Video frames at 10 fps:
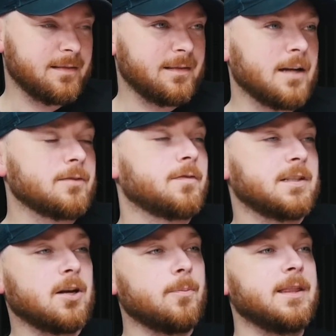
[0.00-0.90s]
obviously
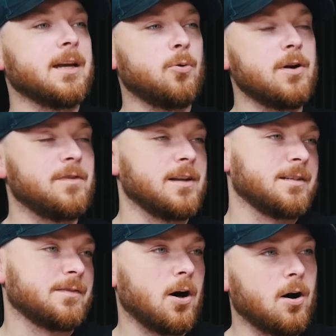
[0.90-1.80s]
it's got to be the equivalent
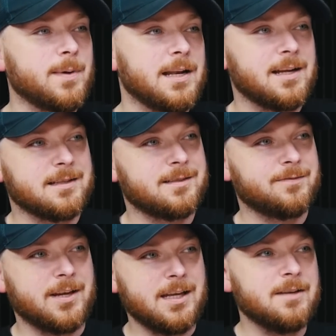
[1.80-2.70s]
of the Hobbit list
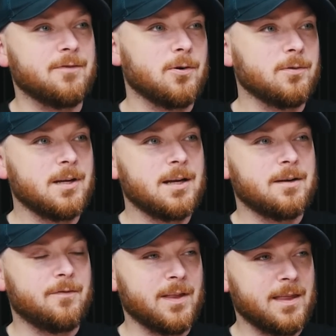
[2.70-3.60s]
for evil,
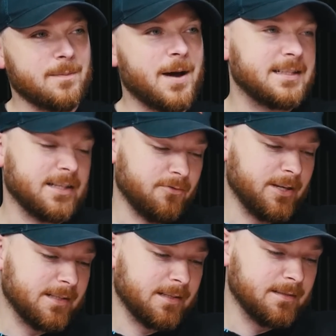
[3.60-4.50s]
for the thematic
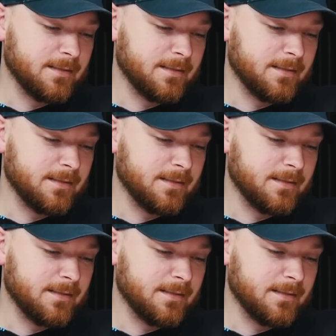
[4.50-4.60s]
reasons.